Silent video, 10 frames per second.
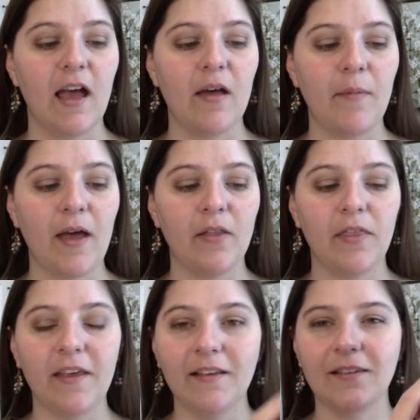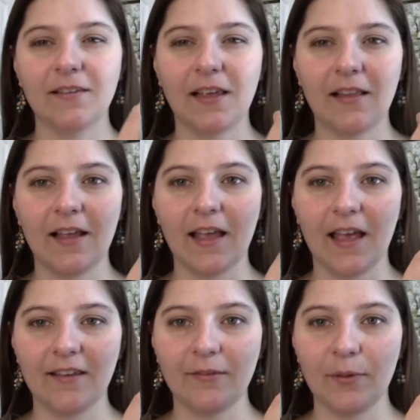about the things that say like
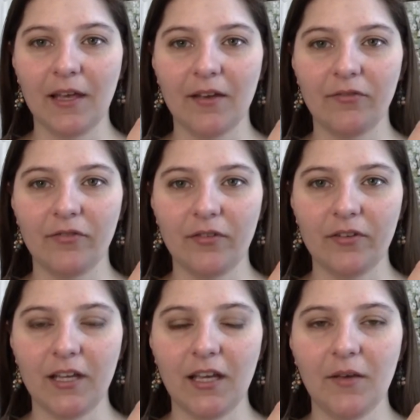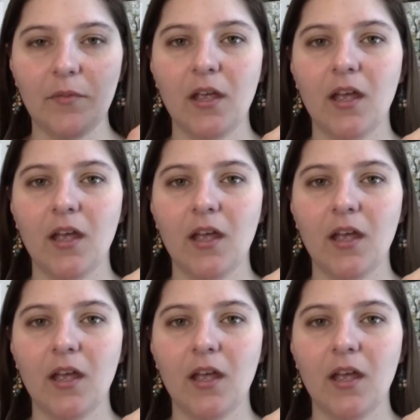SPF 50,